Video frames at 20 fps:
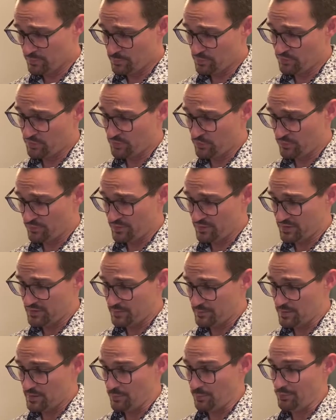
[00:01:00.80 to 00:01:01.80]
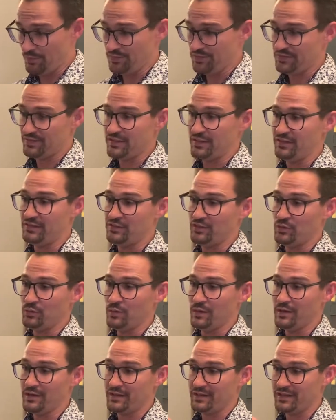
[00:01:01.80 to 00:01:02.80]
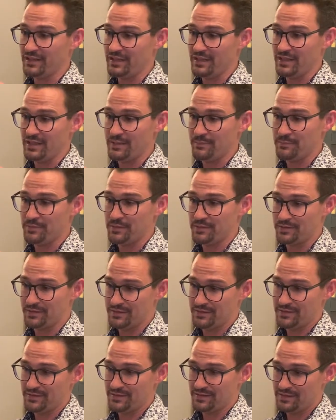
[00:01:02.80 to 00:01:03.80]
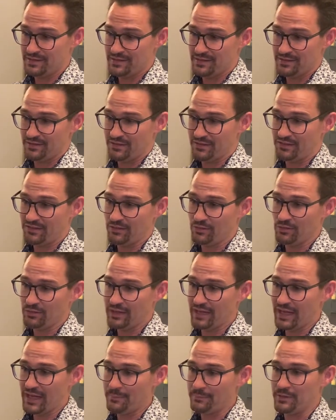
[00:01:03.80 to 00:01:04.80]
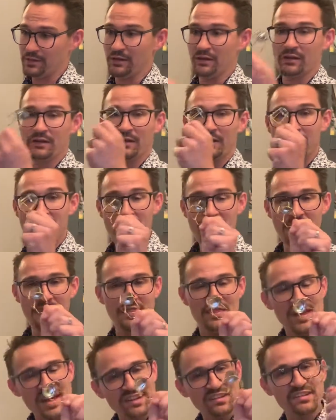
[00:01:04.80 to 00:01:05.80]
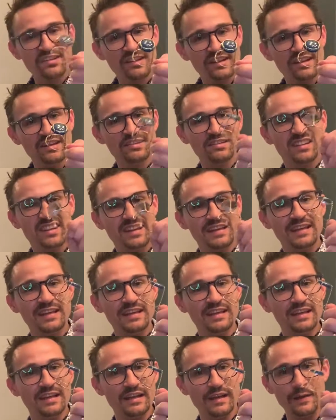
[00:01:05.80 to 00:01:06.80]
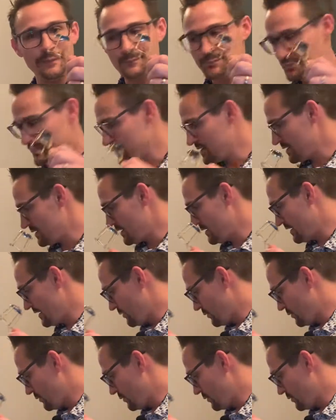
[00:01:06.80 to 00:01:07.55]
preserving the bubbles is you want to keep this little cap here. This is the key. You need